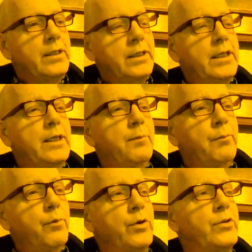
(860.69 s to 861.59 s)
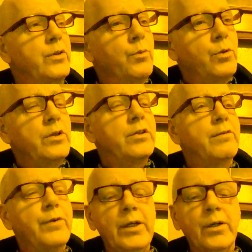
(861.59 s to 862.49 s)
Going to get worse and worse
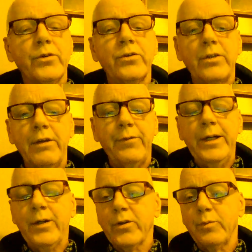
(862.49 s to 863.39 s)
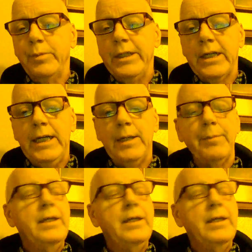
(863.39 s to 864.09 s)
if we don't speak up,